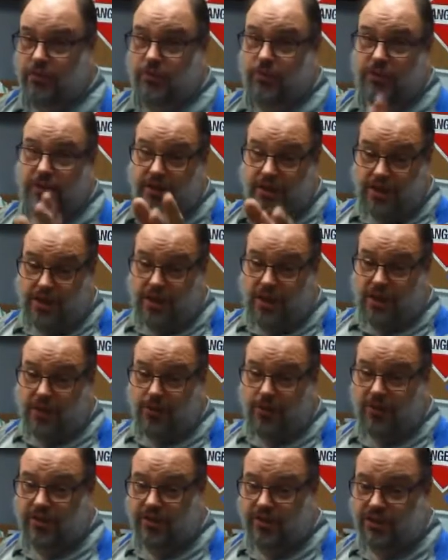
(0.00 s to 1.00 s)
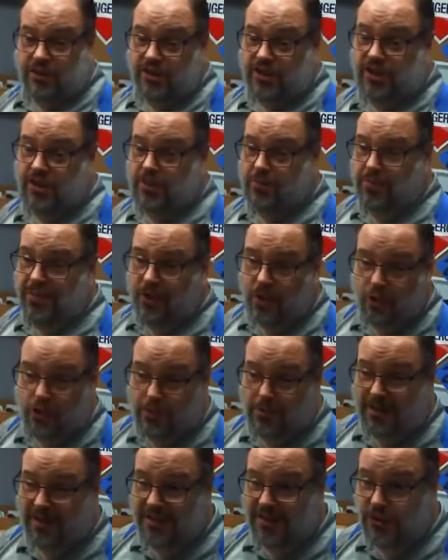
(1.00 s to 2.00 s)
when I really just need to be heard
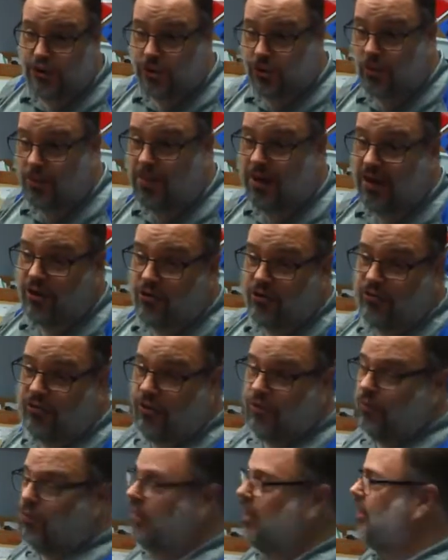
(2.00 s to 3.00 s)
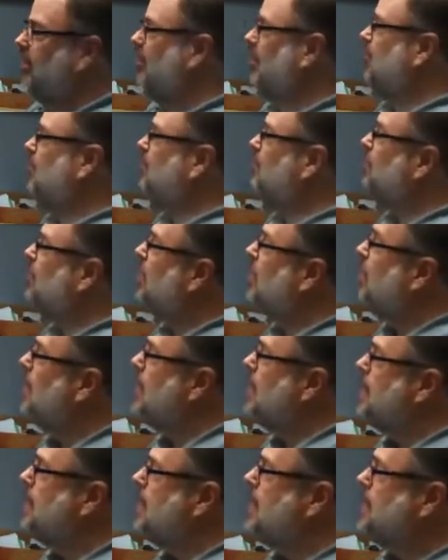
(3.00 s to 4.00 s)
by this little microphone right here.
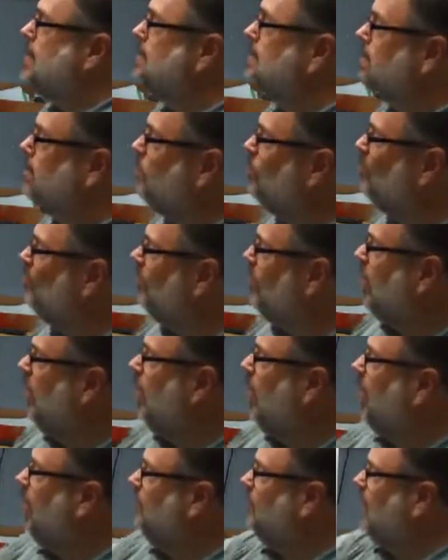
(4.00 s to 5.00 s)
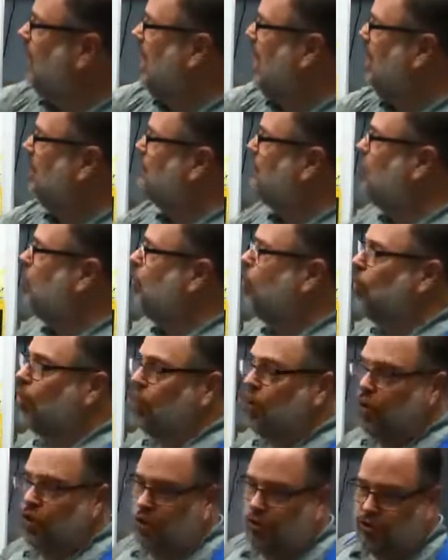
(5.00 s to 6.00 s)
All right, they have no
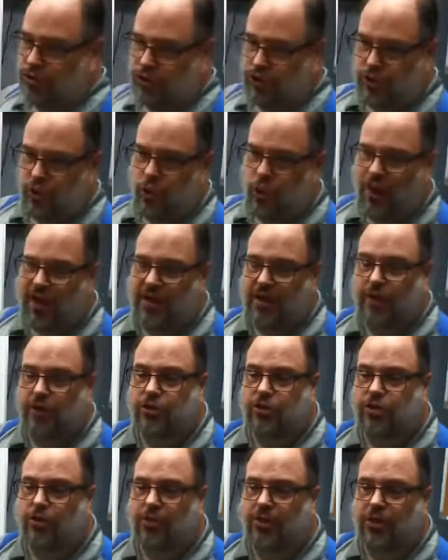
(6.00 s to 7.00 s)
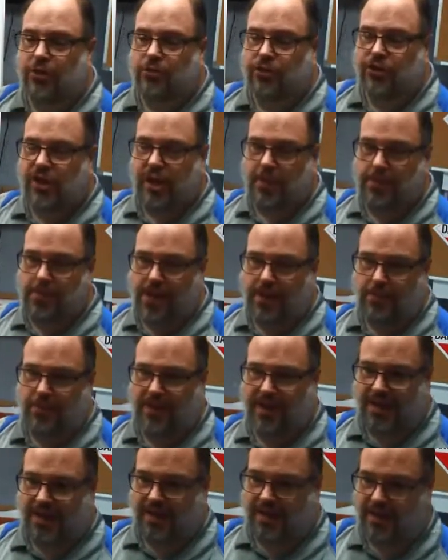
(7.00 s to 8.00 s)
words. Why do you suppose that might
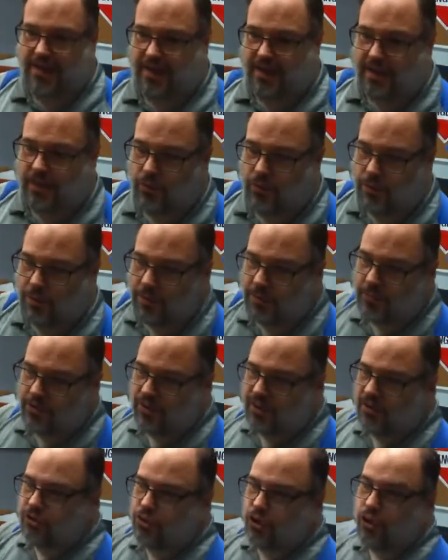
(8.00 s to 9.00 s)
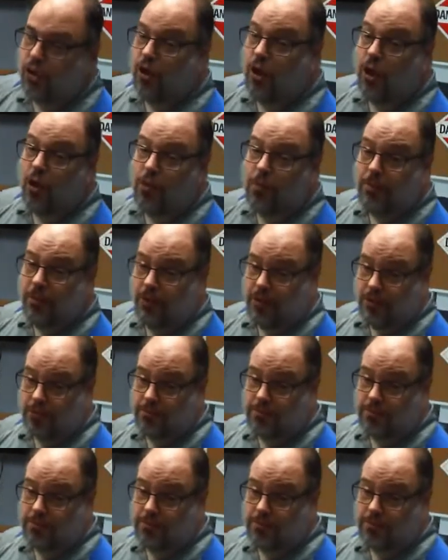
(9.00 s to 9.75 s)
be? Again, remember, these are global.